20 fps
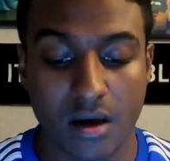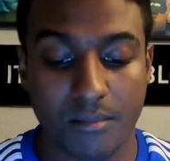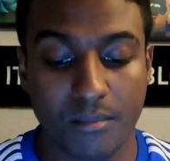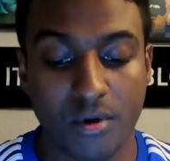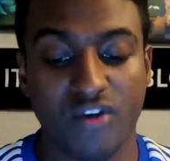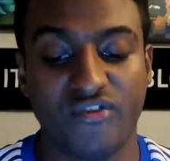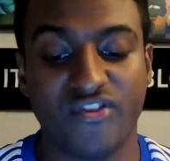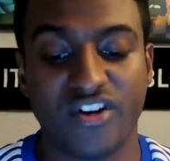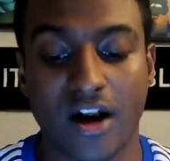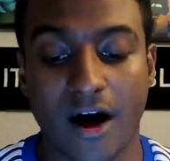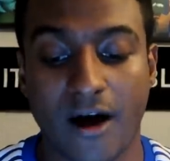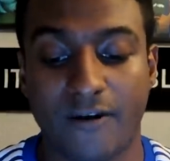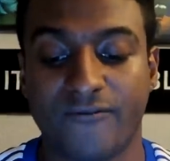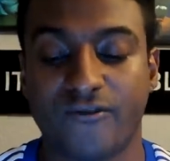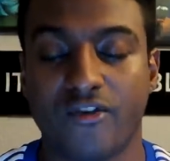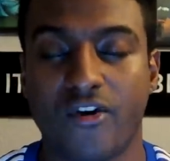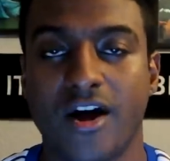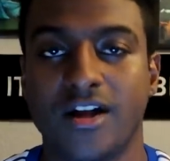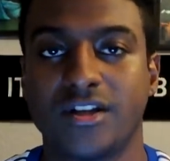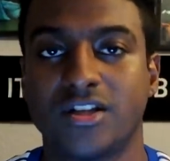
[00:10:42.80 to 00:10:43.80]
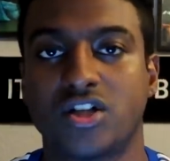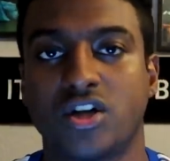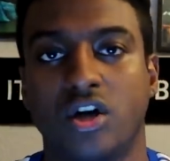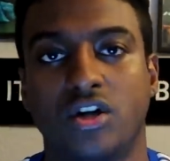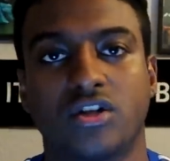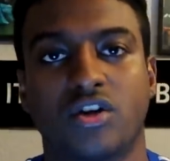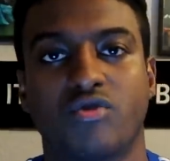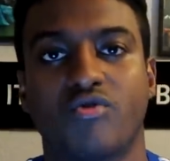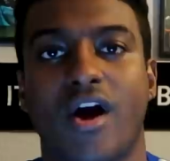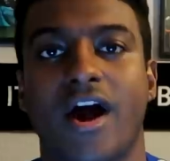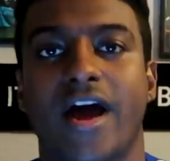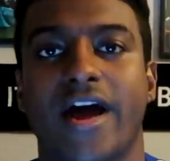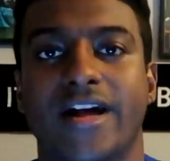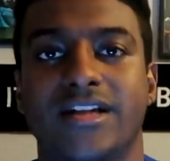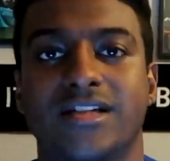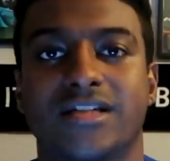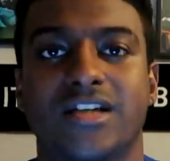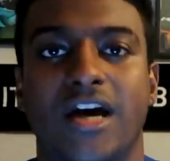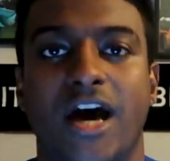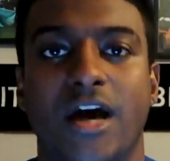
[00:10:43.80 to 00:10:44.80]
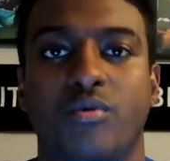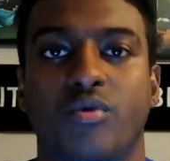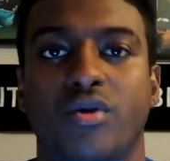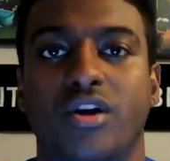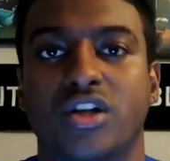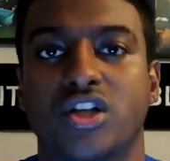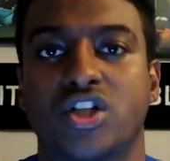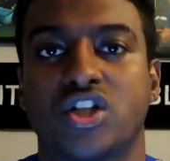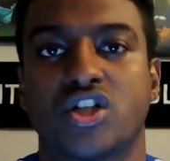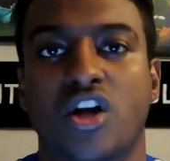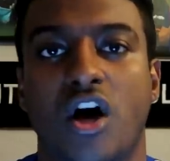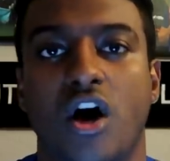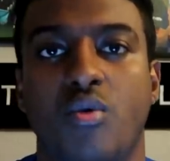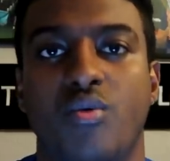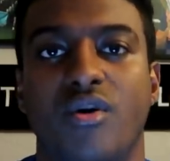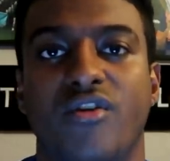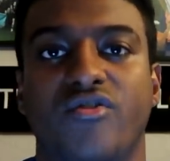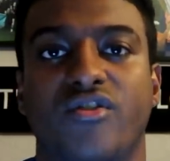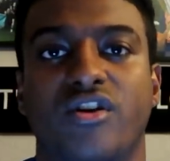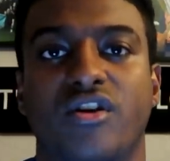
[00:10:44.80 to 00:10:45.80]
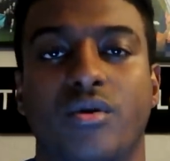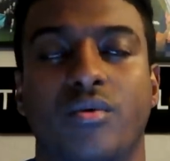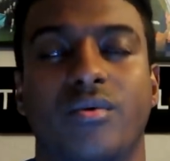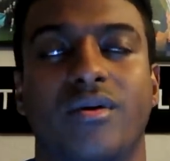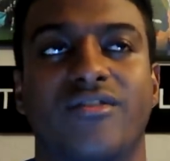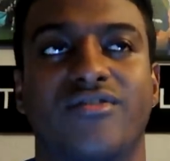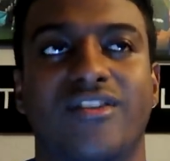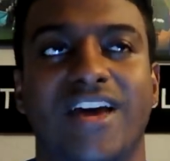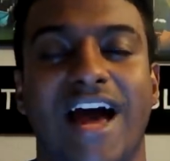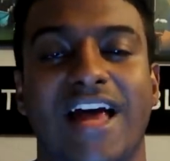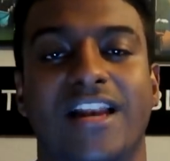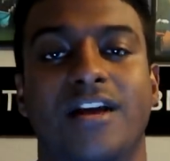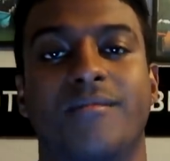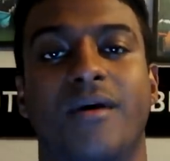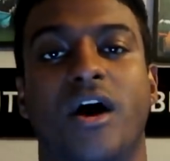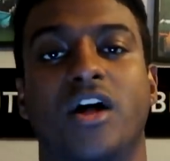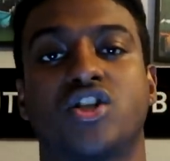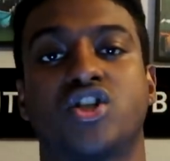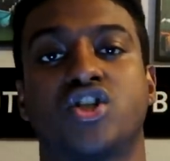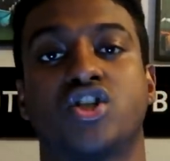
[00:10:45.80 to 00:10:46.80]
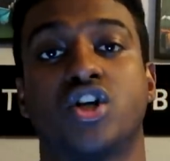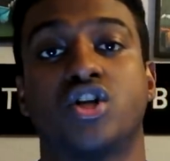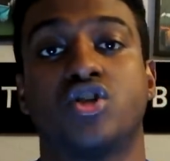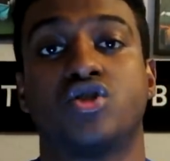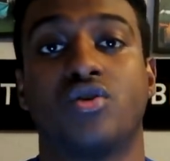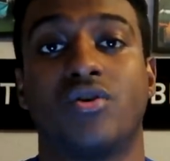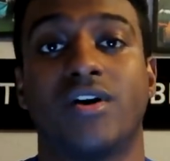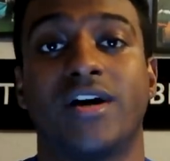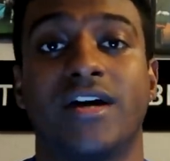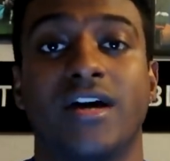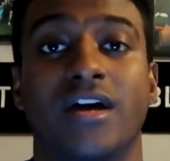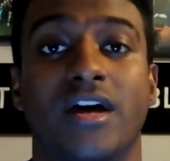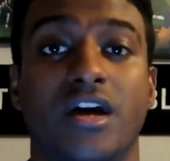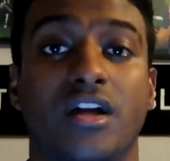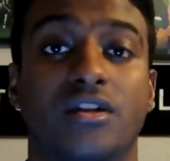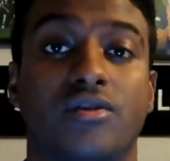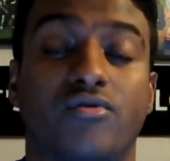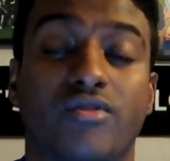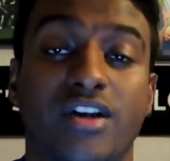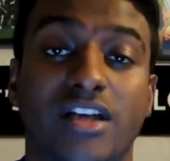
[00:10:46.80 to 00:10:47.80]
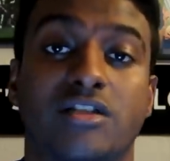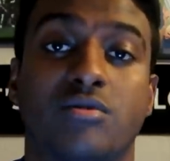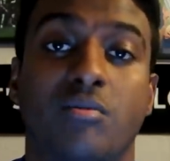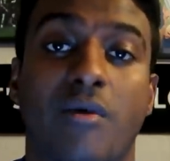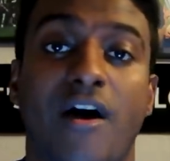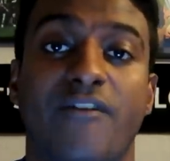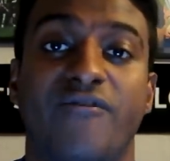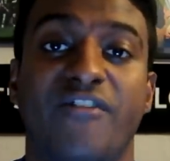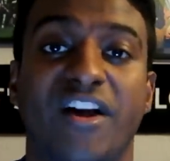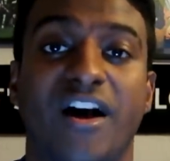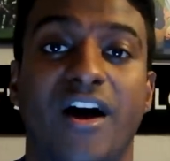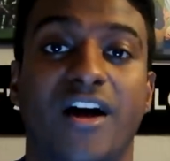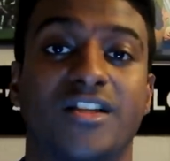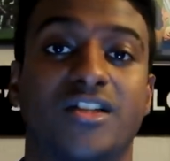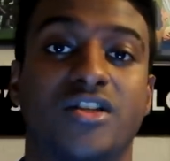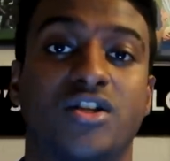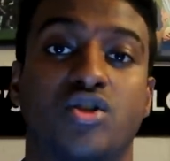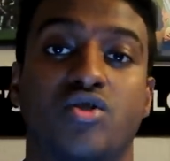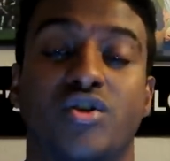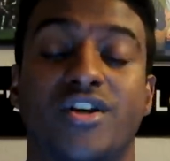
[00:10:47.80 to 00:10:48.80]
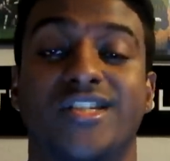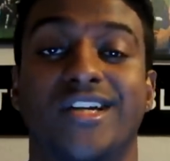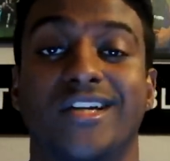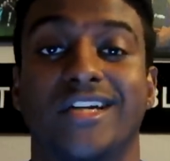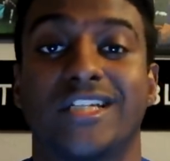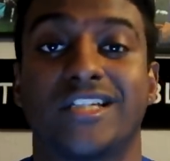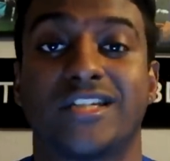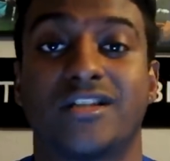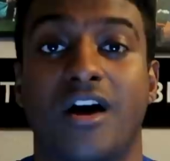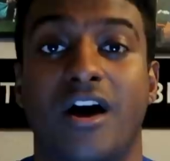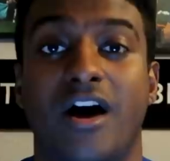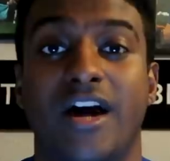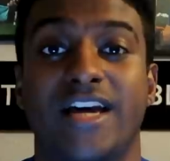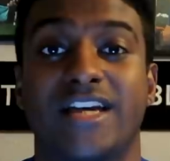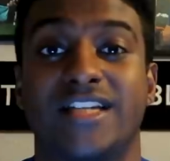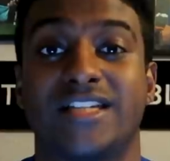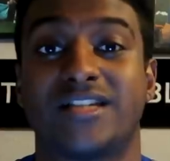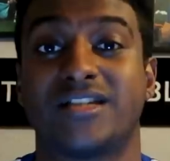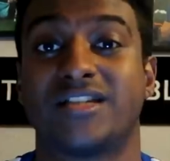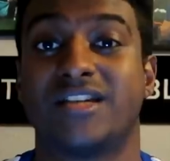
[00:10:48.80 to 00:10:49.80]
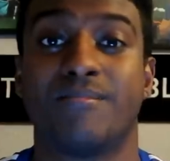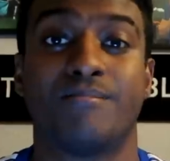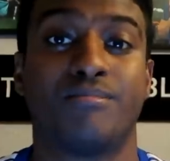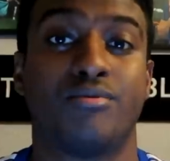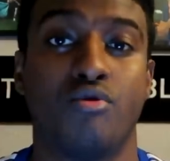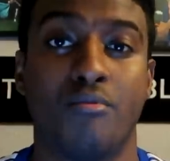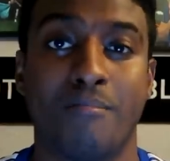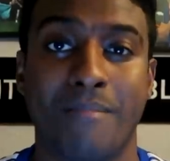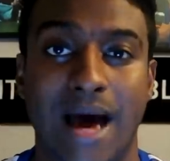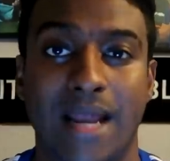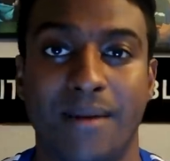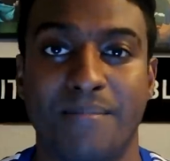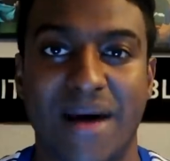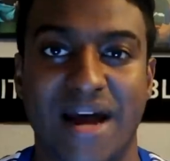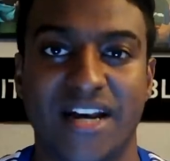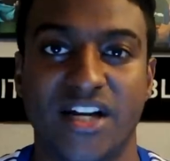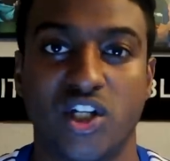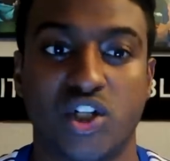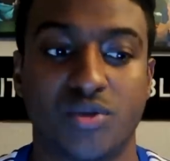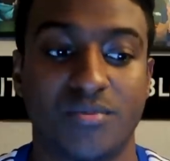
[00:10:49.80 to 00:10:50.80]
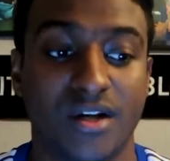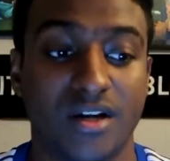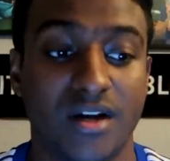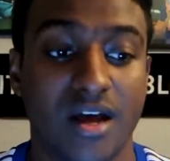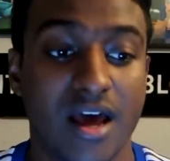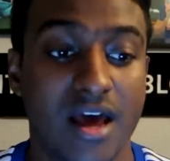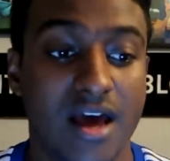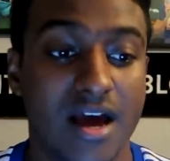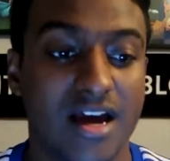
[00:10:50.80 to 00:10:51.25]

Moving up front, on the right-hand side, we're going to start with Callum Hudson-Odoi. The reason why I think Hudson-Odoi is going to start is simple man management.